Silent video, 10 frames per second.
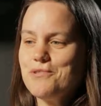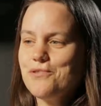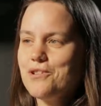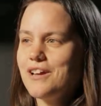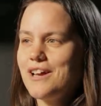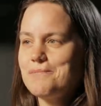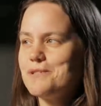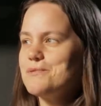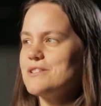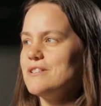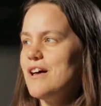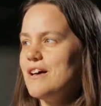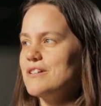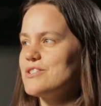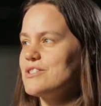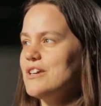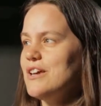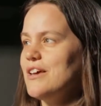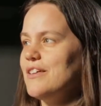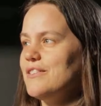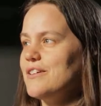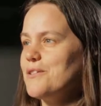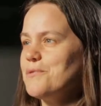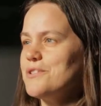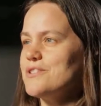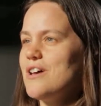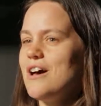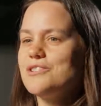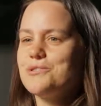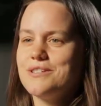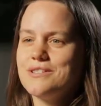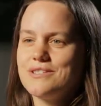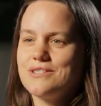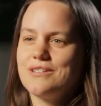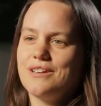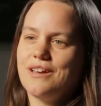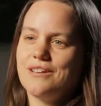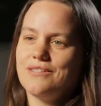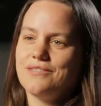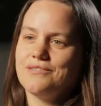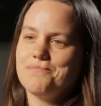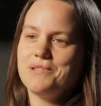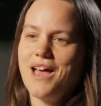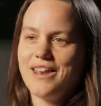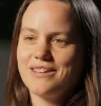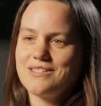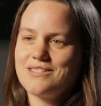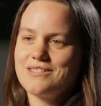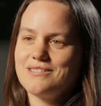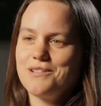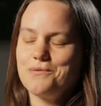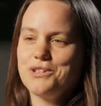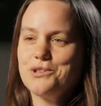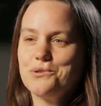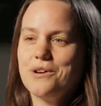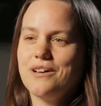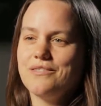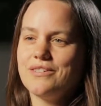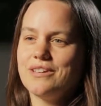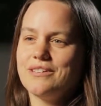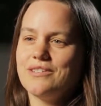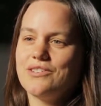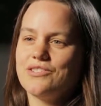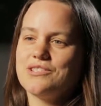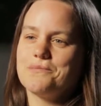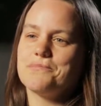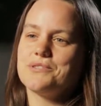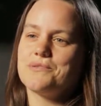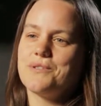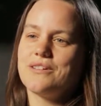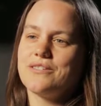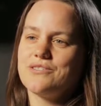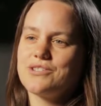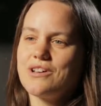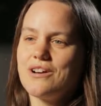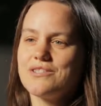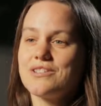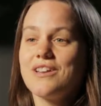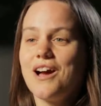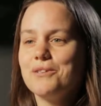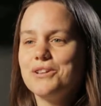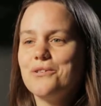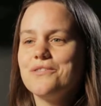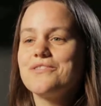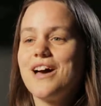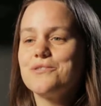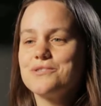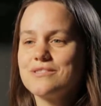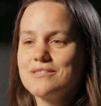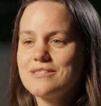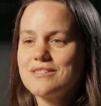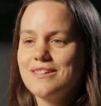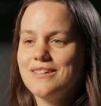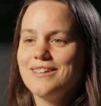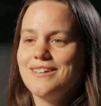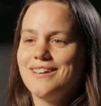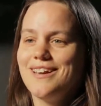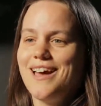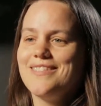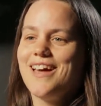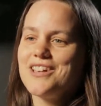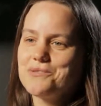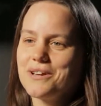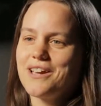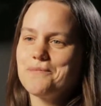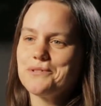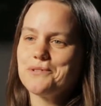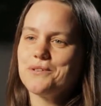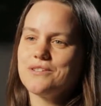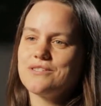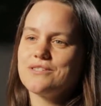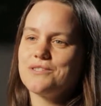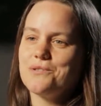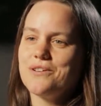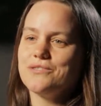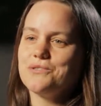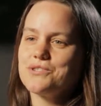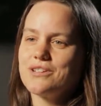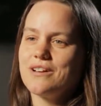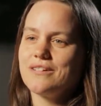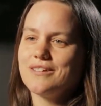Before Kepler was launched, there was hundreds of planets that we knew of in systems around other stars, and now we know of thousands. And that's why Kepler was so revolutionary.